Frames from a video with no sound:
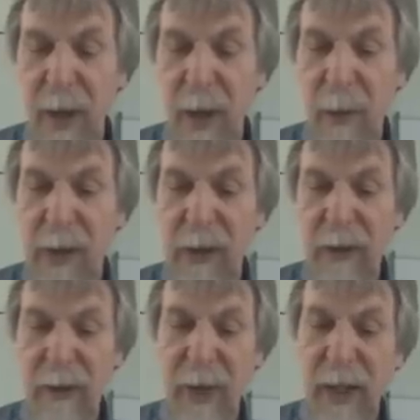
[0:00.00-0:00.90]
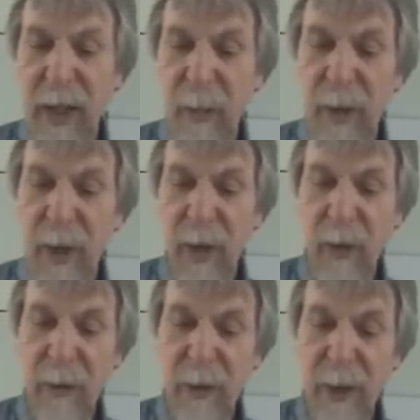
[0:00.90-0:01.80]
we are staying below
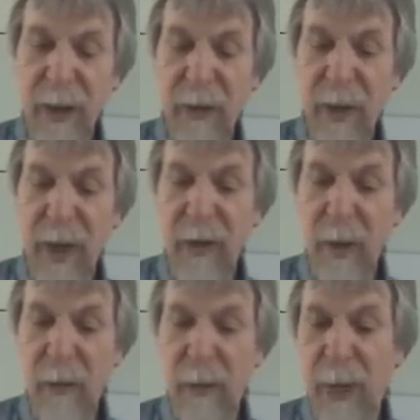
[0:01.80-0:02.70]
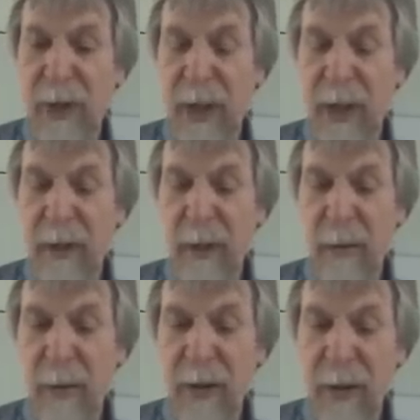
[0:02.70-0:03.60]
a failure rate of 100
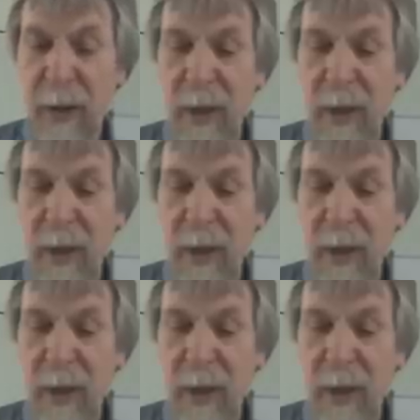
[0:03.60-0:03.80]
fit,